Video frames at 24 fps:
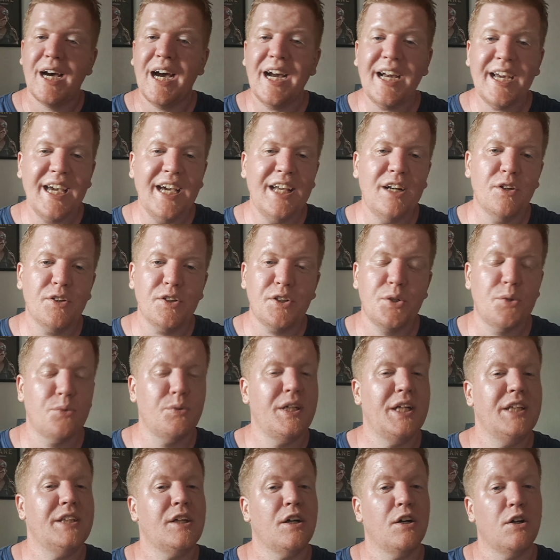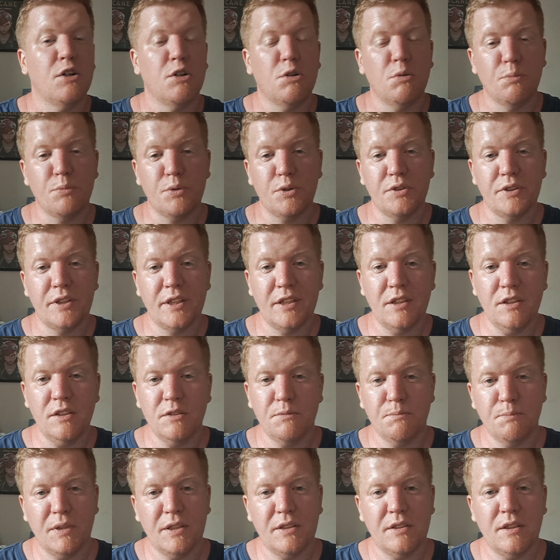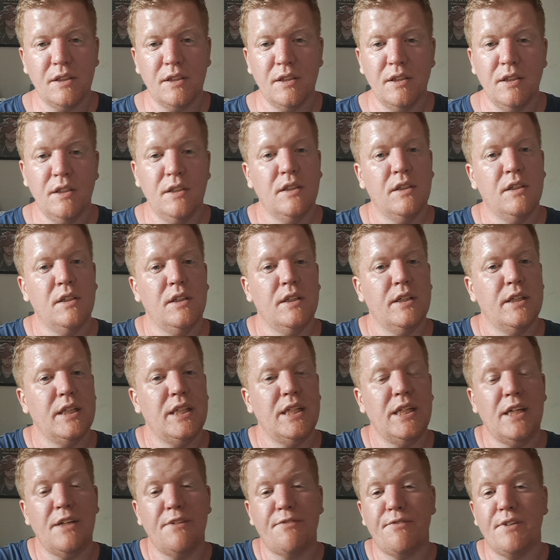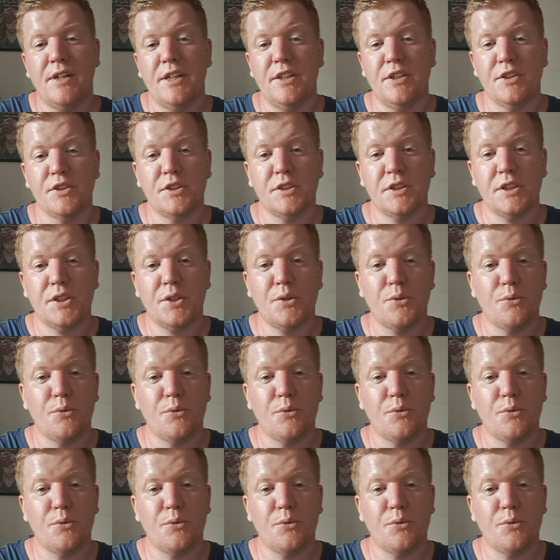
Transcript: cannot create a homebrew there. But if I just